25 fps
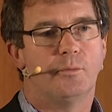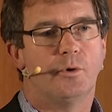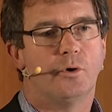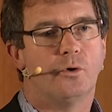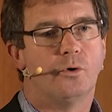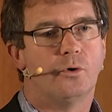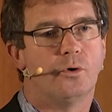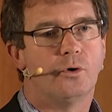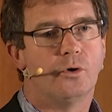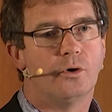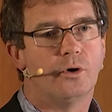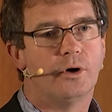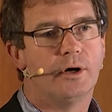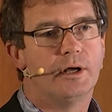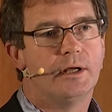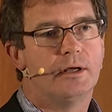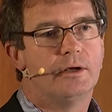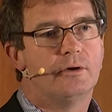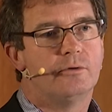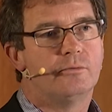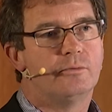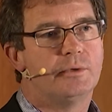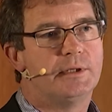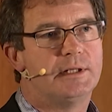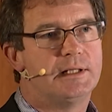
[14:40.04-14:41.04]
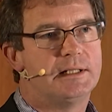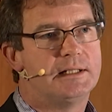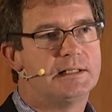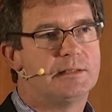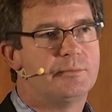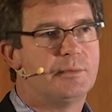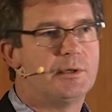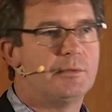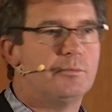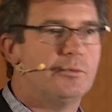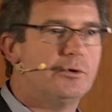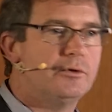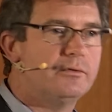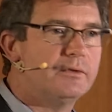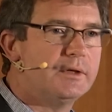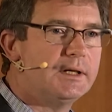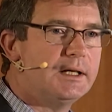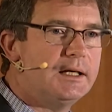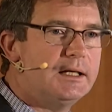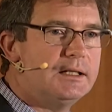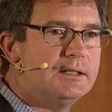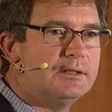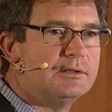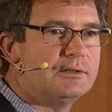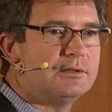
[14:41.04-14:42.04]
Or we need to be moving
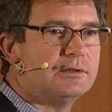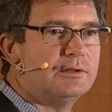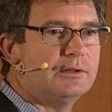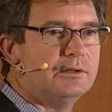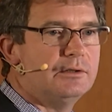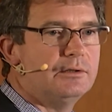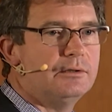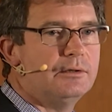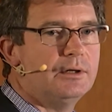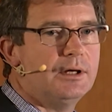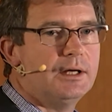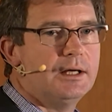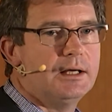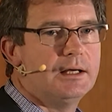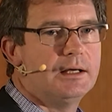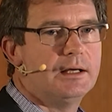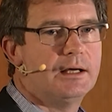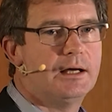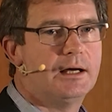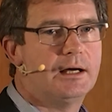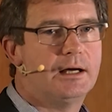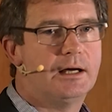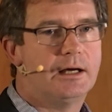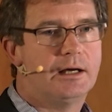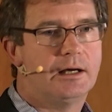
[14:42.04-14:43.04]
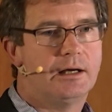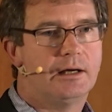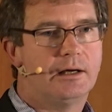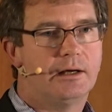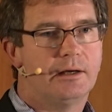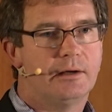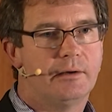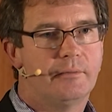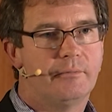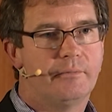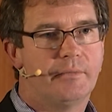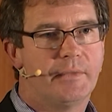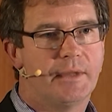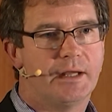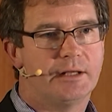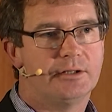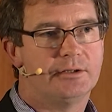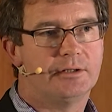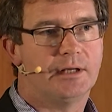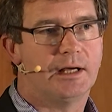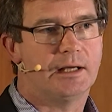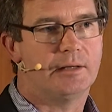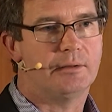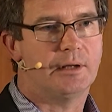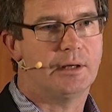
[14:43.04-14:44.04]
into
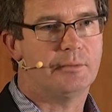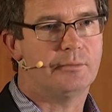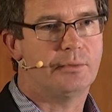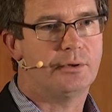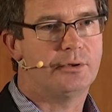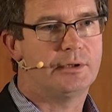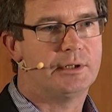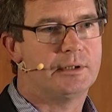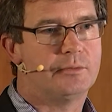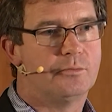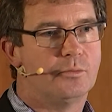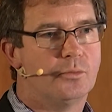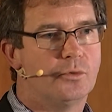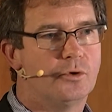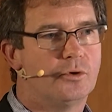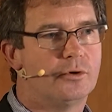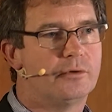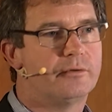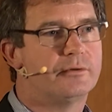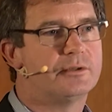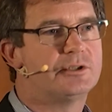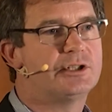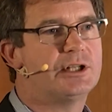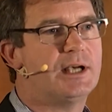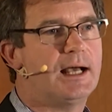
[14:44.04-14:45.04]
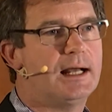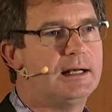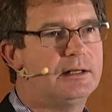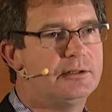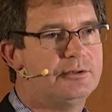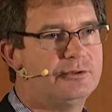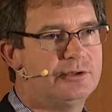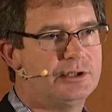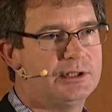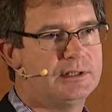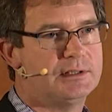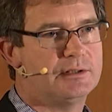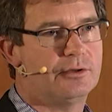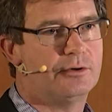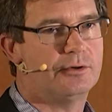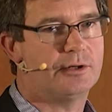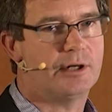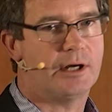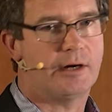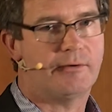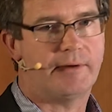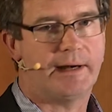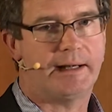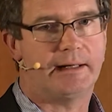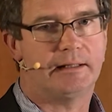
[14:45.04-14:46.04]
and putting more challenges on
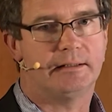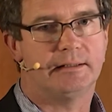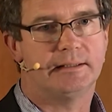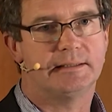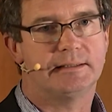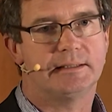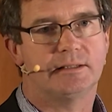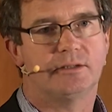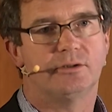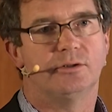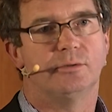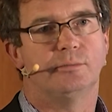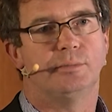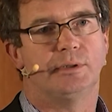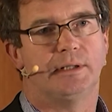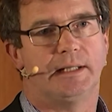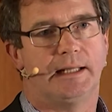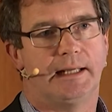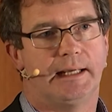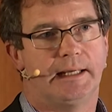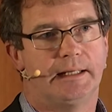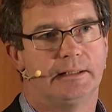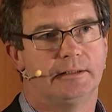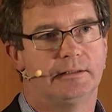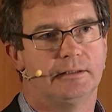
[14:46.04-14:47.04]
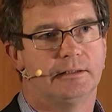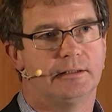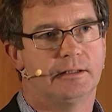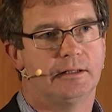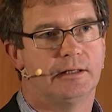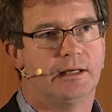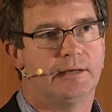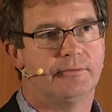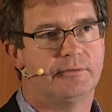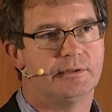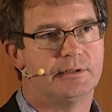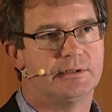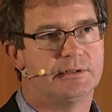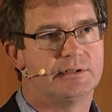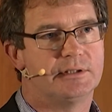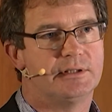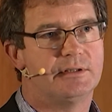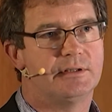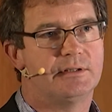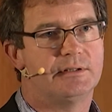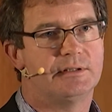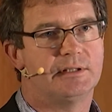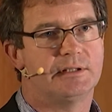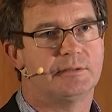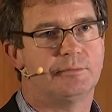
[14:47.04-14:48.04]
our analytical plan and our evidence
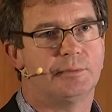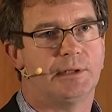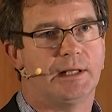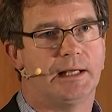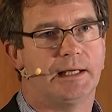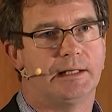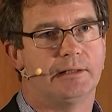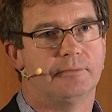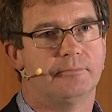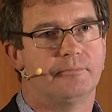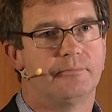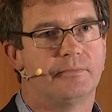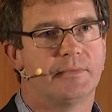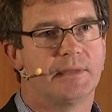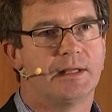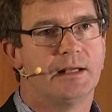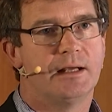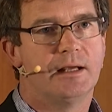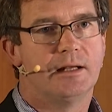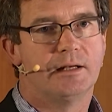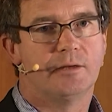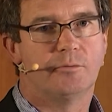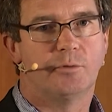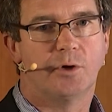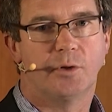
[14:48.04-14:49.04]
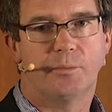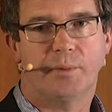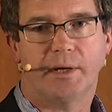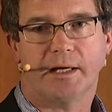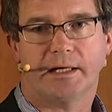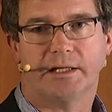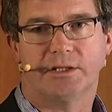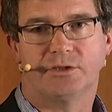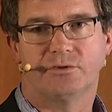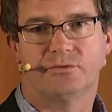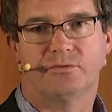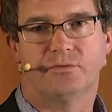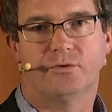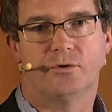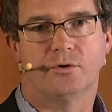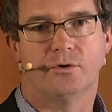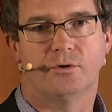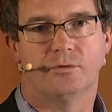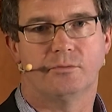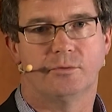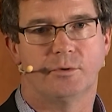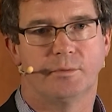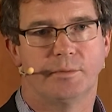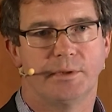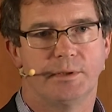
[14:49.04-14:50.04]
synthesis plan. The work package
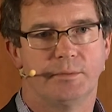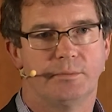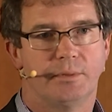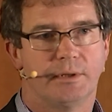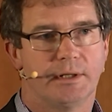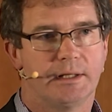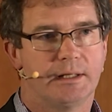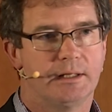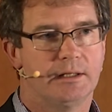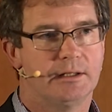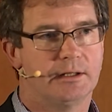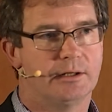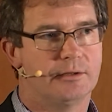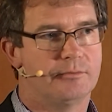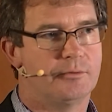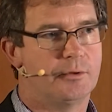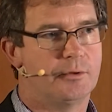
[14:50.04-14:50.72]
4 will be picking